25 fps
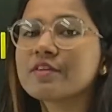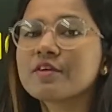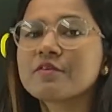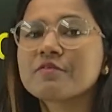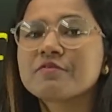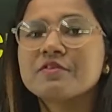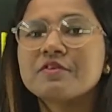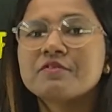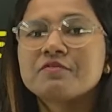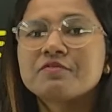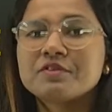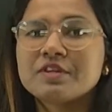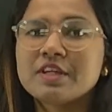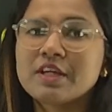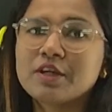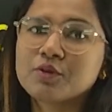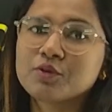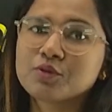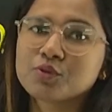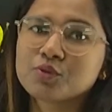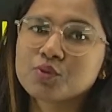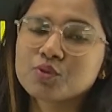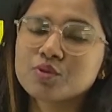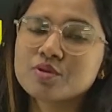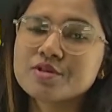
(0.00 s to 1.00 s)
the 15
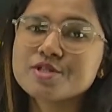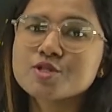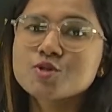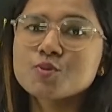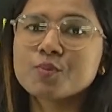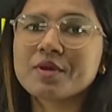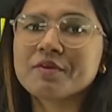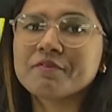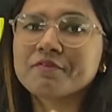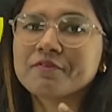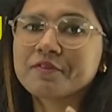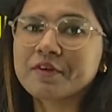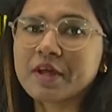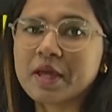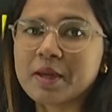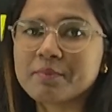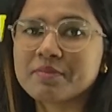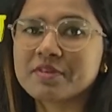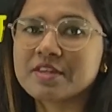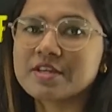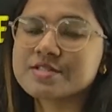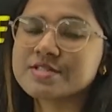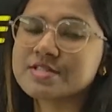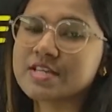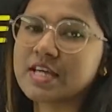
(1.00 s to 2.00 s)
rules we frame
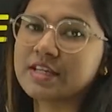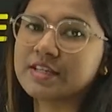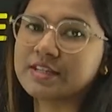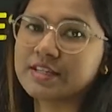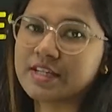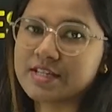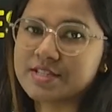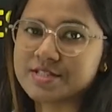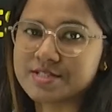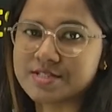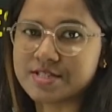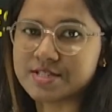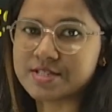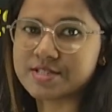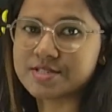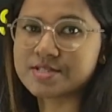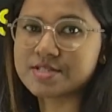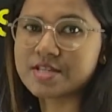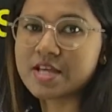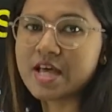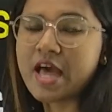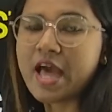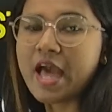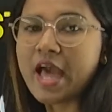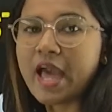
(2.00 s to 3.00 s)
the sentences,
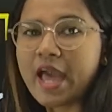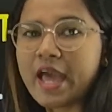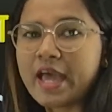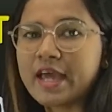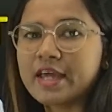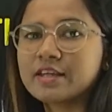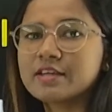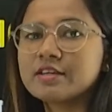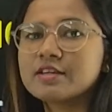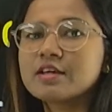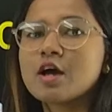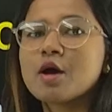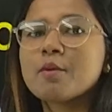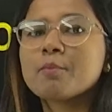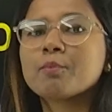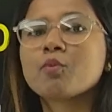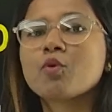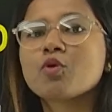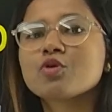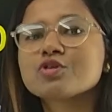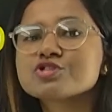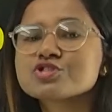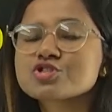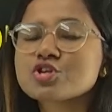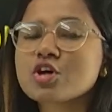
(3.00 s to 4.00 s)
and
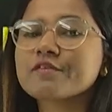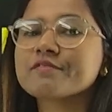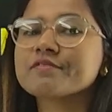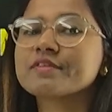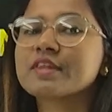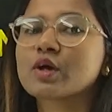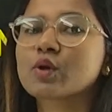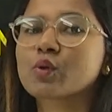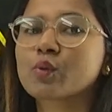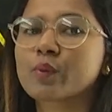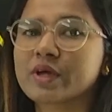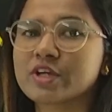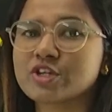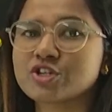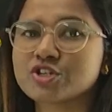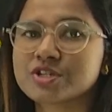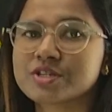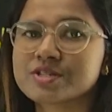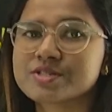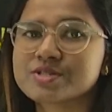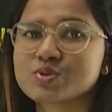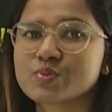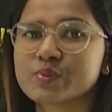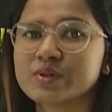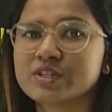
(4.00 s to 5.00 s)
most of the
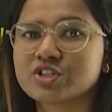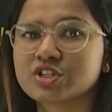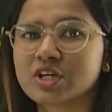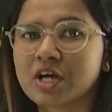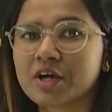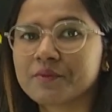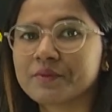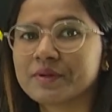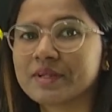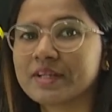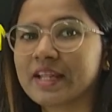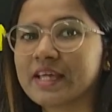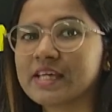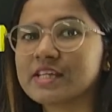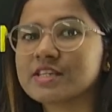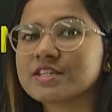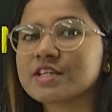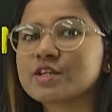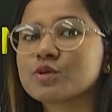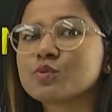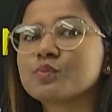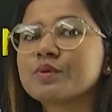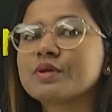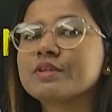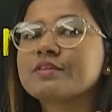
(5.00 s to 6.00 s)
questions which are
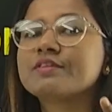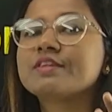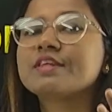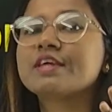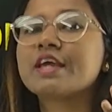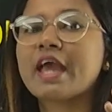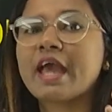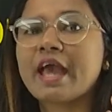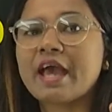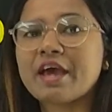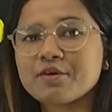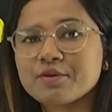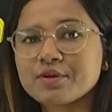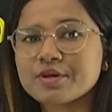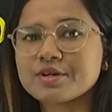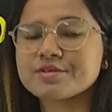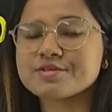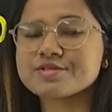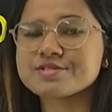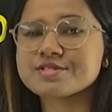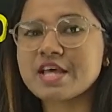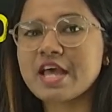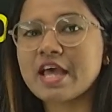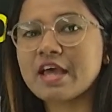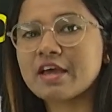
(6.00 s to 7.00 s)
related with the
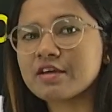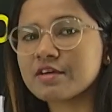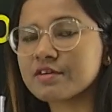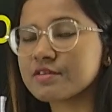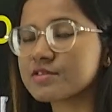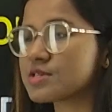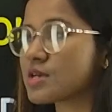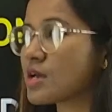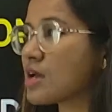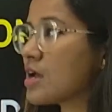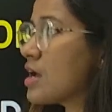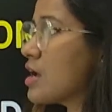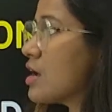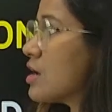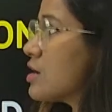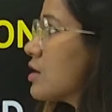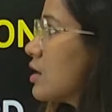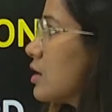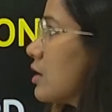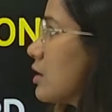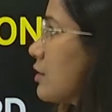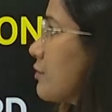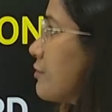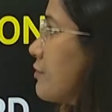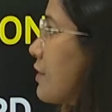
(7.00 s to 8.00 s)
errors,
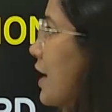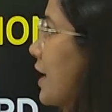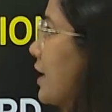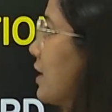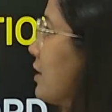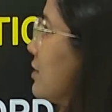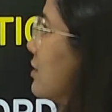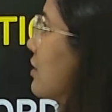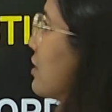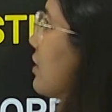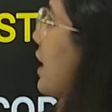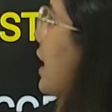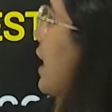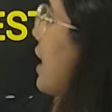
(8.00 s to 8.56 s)
find the